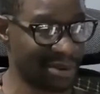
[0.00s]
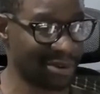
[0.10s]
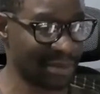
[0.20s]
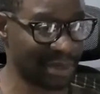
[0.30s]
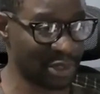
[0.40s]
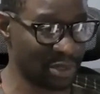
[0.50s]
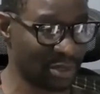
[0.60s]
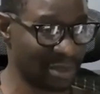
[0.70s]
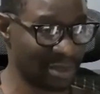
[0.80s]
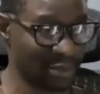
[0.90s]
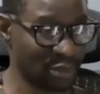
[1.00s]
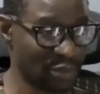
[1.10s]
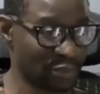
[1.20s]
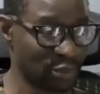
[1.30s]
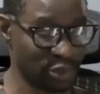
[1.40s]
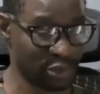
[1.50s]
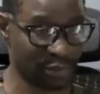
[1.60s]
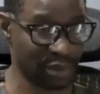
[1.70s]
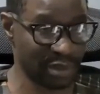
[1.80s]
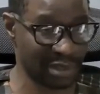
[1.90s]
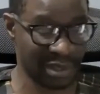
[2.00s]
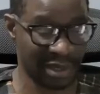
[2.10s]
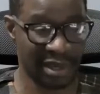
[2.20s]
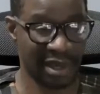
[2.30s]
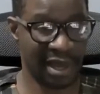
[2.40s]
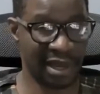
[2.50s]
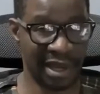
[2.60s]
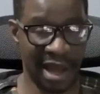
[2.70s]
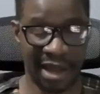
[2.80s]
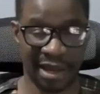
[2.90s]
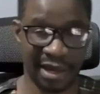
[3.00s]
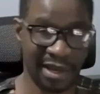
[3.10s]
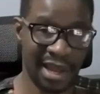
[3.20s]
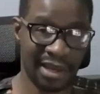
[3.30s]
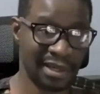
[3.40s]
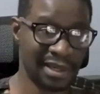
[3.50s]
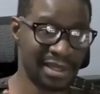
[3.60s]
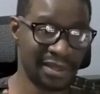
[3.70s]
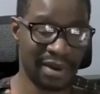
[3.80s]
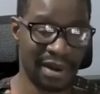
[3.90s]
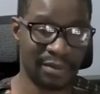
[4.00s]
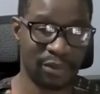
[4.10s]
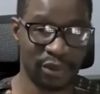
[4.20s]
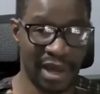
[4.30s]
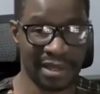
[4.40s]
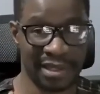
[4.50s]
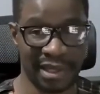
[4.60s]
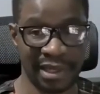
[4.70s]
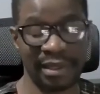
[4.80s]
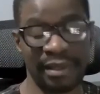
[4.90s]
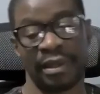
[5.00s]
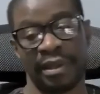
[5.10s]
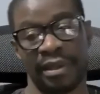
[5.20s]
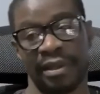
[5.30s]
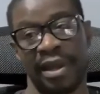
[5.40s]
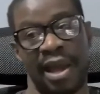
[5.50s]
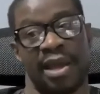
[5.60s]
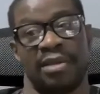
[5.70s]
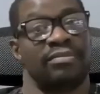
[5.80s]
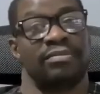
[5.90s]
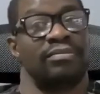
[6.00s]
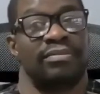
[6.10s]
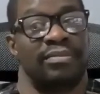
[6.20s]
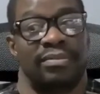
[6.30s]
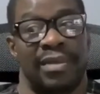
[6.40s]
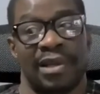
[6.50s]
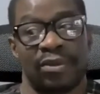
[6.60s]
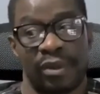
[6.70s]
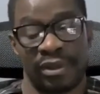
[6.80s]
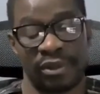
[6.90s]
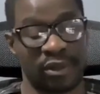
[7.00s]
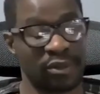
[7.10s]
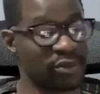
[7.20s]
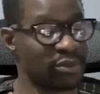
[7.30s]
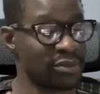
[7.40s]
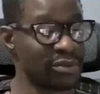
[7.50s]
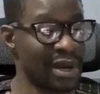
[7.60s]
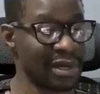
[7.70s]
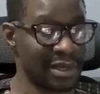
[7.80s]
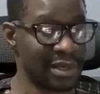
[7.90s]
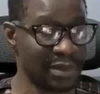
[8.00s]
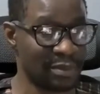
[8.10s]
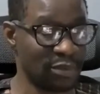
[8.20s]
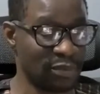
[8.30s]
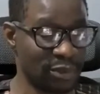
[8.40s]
recommendation with full support, and he agree and he receive them wholeheartedly, and that's what he's going to accept and move